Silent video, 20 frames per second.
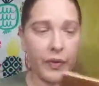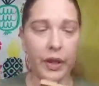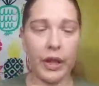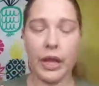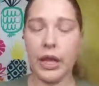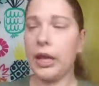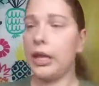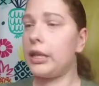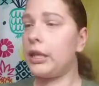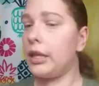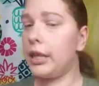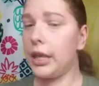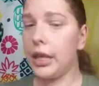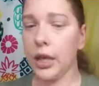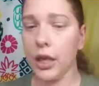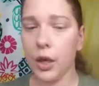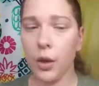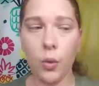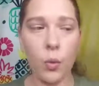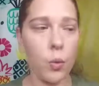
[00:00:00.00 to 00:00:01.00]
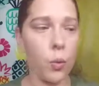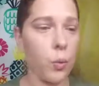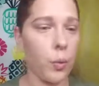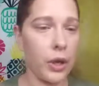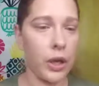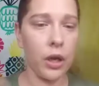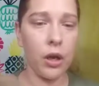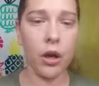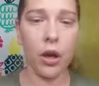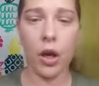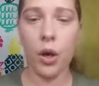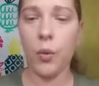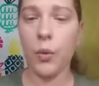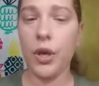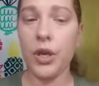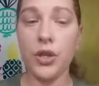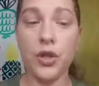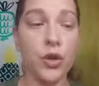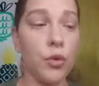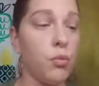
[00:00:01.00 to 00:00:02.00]
and then we are
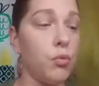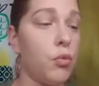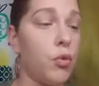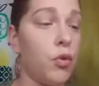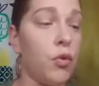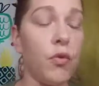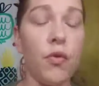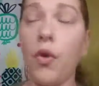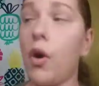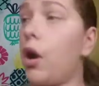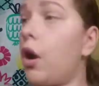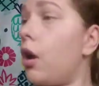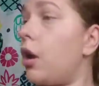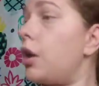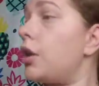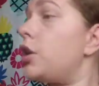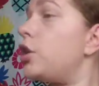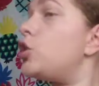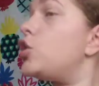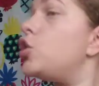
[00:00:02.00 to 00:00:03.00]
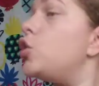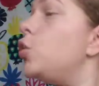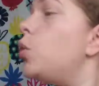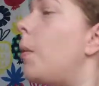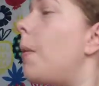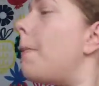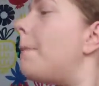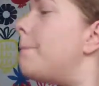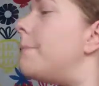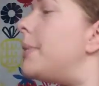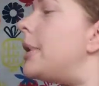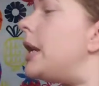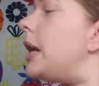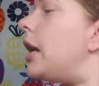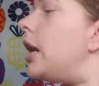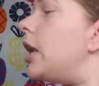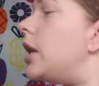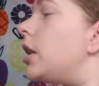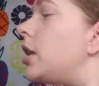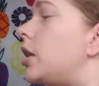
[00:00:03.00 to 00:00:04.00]
going to move on to
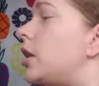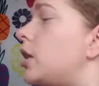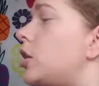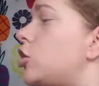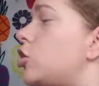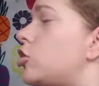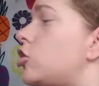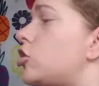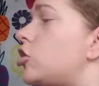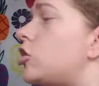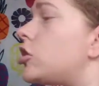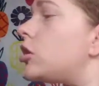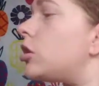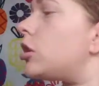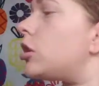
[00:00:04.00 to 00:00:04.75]
blush.